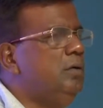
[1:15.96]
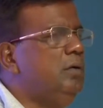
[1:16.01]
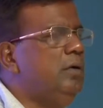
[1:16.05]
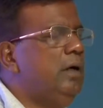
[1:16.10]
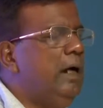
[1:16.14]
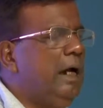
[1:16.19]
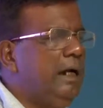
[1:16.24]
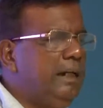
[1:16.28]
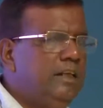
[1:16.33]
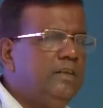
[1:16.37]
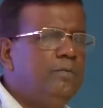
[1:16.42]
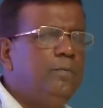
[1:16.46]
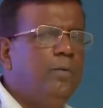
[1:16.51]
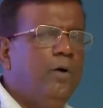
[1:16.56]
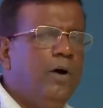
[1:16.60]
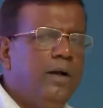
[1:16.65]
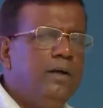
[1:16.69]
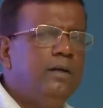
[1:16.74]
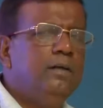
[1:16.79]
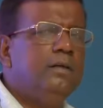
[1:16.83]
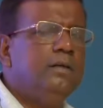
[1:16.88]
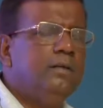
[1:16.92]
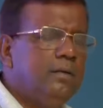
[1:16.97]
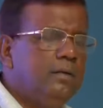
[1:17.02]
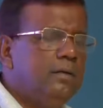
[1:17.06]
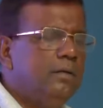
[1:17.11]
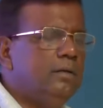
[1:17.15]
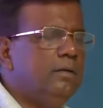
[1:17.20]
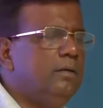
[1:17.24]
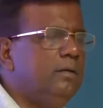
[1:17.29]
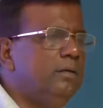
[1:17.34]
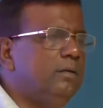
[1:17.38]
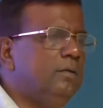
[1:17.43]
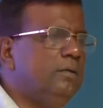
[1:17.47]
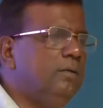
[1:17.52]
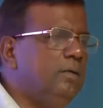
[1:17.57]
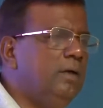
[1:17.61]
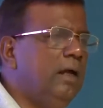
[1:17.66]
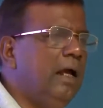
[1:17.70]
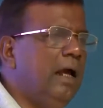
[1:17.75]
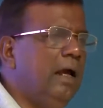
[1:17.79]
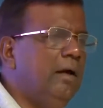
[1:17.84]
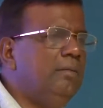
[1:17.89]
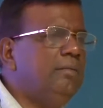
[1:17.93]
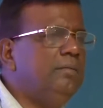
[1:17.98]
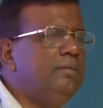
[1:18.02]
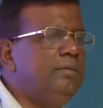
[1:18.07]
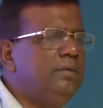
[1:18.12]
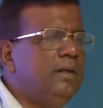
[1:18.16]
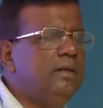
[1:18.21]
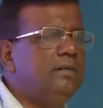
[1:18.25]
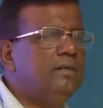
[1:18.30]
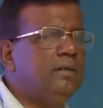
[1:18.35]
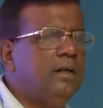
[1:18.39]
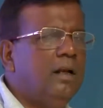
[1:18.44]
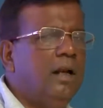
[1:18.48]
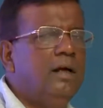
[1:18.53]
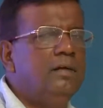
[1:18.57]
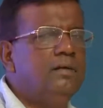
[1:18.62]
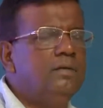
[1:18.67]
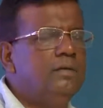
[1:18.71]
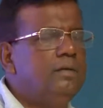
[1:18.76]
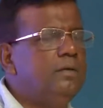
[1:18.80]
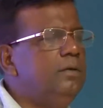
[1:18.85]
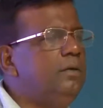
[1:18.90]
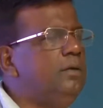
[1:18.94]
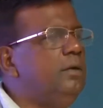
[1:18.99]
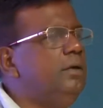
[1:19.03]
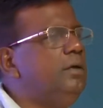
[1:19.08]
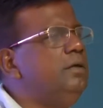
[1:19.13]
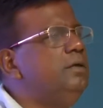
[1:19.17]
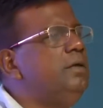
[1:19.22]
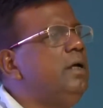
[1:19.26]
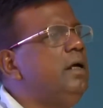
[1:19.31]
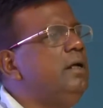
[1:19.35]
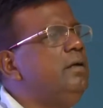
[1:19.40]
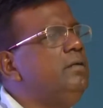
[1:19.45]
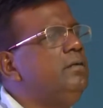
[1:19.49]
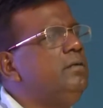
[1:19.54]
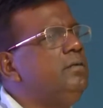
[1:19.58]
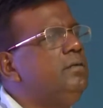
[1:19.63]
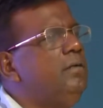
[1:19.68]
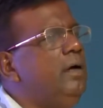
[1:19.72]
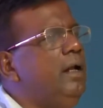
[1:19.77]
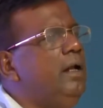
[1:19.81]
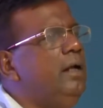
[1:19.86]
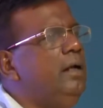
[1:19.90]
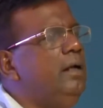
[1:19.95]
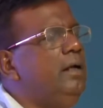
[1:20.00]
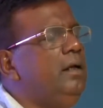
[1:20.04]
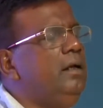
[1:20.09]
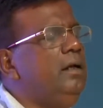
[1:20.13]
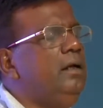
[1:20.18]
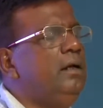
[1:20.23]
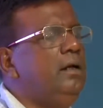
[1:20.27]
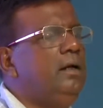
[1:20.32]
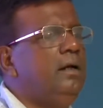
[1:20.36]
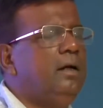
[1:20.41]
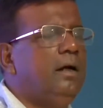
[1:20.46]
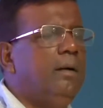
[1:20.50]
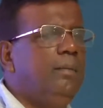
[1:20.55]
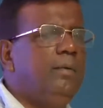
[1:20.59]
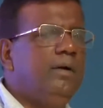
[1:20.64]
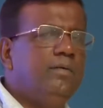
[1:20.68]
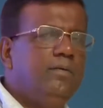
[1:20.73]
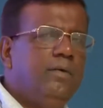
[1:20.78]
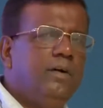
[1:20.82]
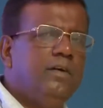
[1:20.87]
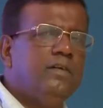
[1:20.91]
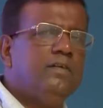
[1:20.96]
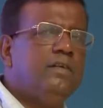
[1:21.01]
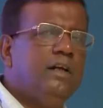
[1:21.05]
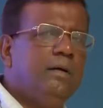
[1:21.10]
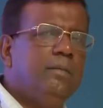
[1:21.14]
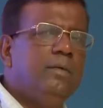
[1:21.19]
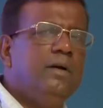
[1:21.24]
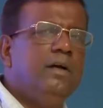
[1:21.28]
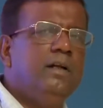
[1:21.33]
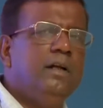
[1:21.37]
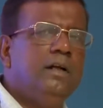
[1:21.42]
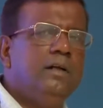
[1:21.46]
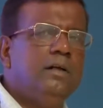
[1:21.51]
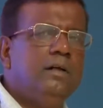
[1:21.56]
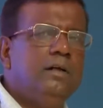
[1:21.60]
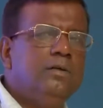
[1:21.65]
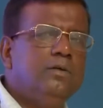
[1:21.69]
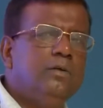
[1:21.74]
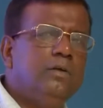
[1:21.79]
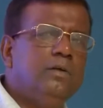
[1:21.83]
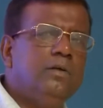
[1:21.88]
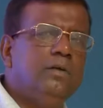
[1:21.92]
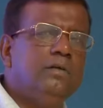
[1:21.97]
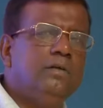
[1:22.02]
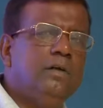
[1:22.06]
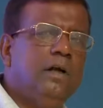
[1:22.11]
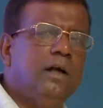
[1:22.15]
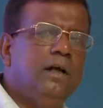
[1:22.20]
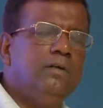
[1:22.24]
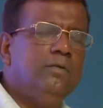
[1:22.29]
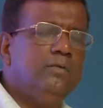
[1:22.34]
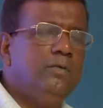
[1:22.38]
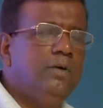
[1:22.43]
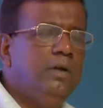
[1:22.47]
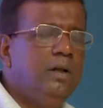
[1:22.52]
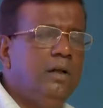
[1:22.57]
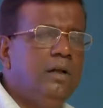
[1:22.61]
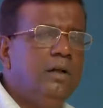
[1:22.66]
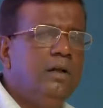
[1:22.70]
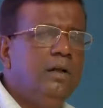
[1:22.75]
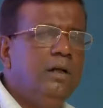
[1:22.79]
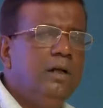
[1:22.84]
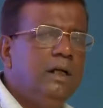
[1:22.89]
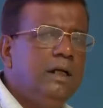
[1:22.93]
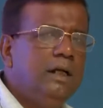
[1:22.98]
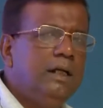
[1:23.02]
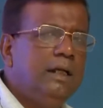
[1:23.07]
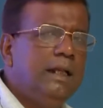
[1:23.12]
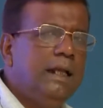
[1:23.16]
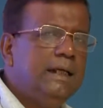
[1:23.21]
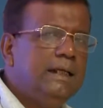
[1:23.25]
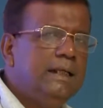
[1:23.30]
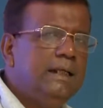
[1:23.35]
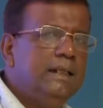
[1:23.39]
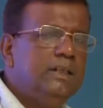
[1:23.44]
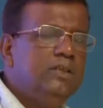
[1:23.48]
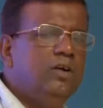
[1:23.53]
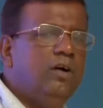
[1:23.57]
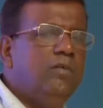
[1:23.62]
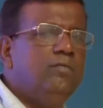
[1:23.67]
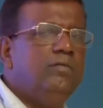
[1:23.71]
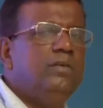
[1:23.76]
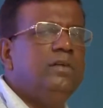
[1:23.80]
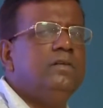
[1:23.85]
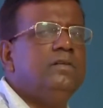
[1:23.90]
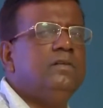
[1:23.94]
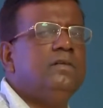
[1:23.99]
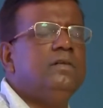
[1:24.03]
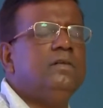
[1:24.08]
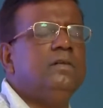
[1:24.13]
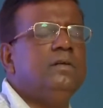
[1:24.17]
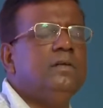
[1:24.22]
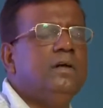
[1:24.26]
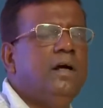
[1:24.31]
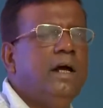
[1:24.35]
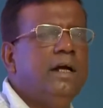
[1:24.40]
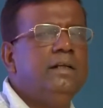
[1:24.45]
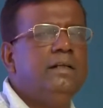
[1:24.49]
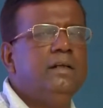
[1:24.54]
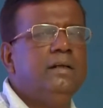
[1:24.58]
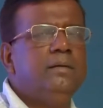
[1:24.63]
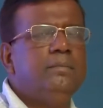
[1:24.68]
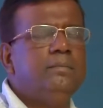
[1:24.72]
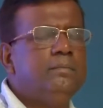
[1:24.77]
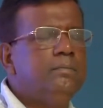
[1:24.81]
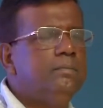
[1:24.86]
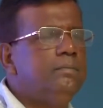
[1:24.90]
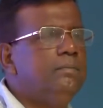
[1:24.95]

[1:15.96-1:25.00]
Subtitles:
At this point, we have just glanced through those, and while coming for stability and control design, we will take each of these items